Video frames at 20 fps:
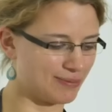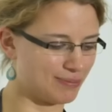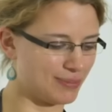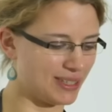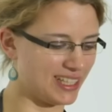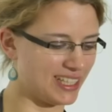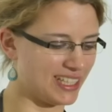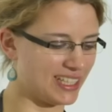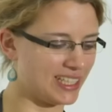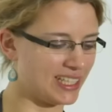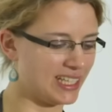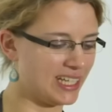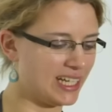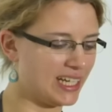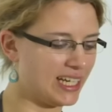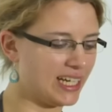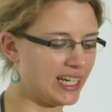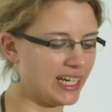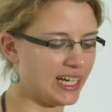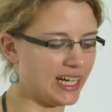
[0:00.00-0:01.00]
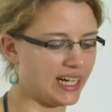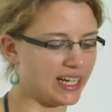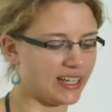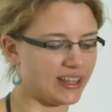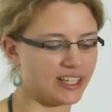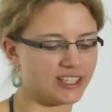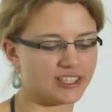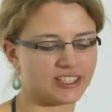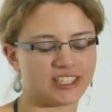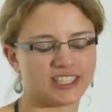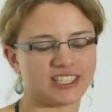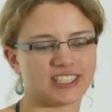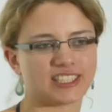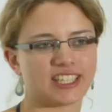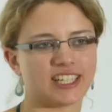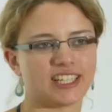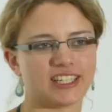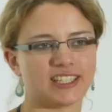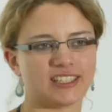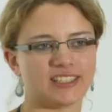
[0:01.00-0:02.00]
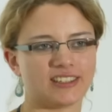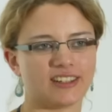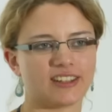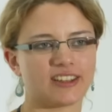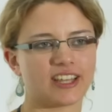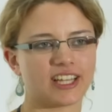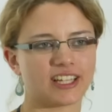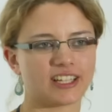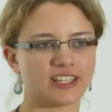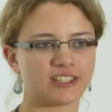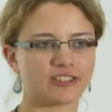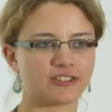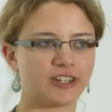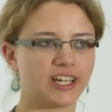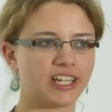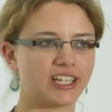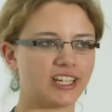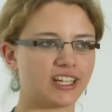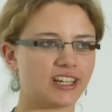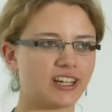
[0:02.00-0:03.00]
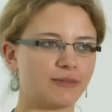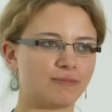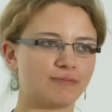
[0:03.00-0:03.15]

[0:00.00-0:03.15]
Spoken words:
and Berlin. And there's a design thinking training.